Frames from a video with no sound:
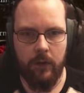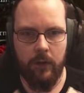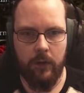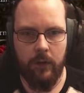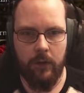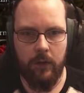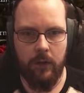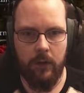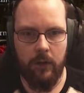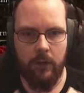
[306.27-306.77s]

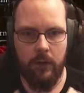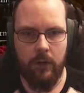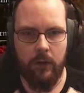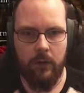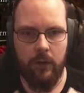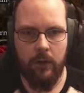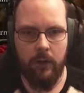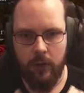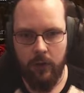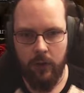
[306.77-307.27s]
Uh,
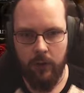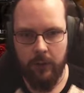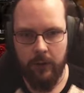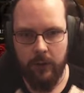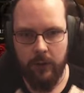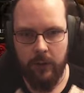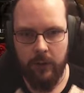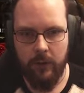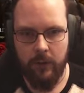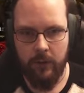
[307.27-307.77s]
come
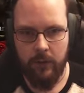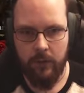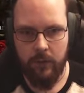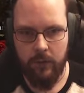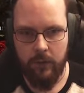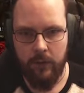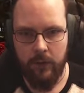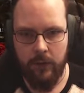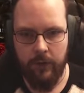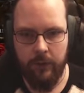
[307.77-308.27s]
on then.
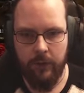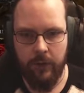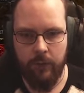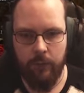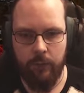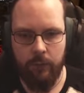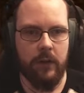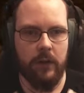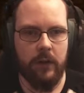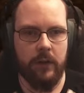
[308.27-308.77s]
There we go.
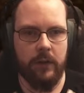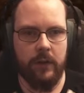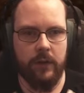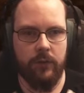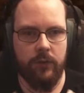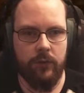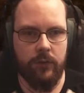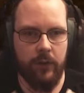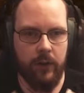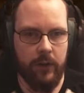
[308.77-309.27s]
Okay,
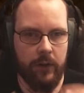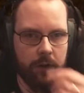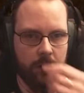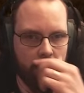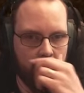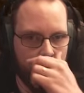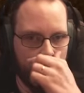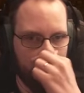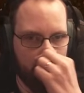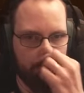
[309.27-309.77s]
let's try
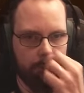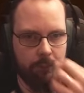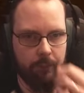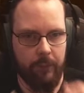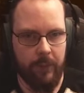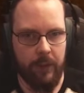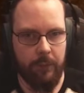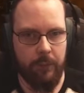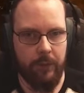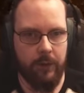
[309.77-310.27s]
up
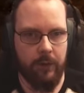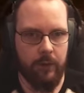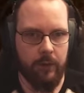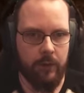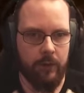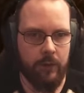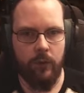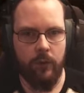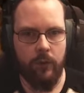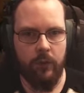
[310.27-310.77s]
maybe.
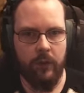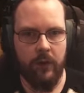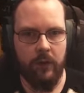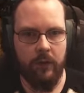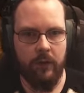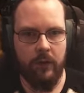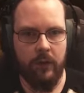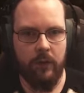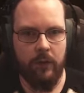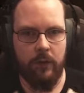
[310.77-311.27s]
Who do we have
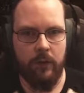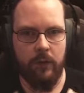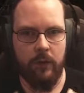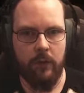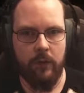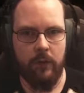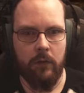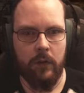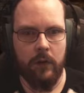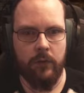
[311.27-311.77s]
here?
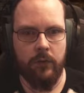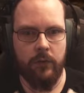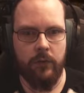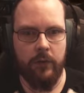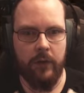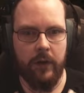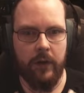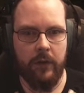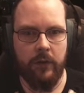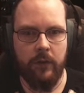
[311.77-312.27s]
That's a
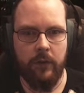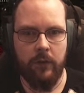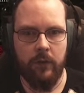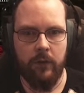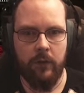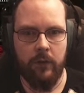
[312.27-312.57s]
dragon.